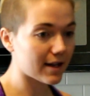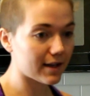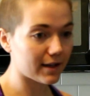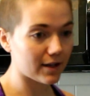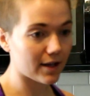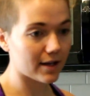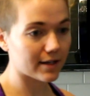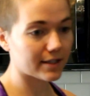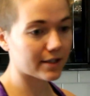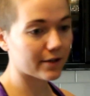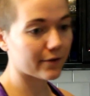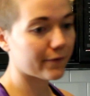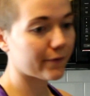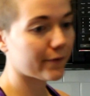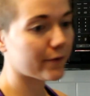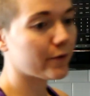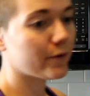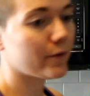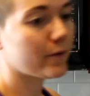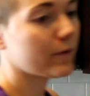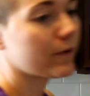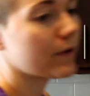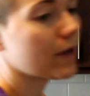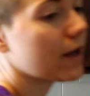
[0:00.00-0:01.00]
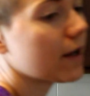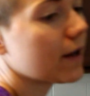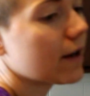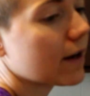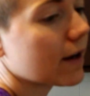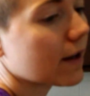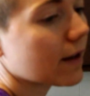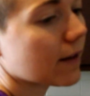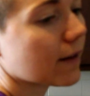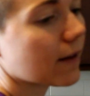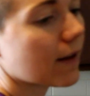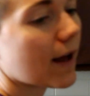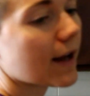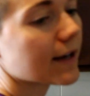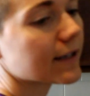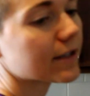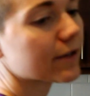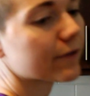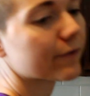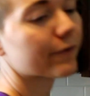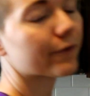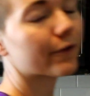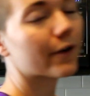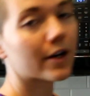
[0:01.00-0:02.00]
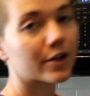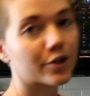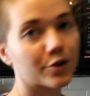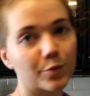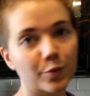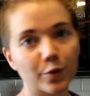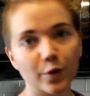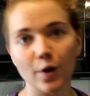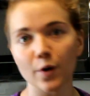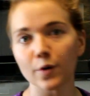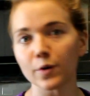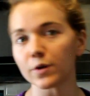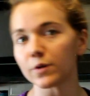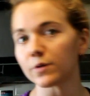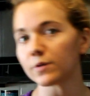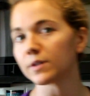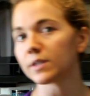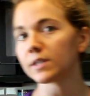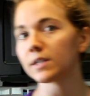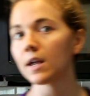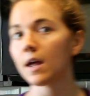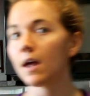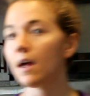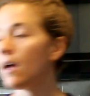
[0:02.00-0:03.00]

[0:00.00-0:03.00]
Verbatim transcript: and lots of food lots of fresh produce,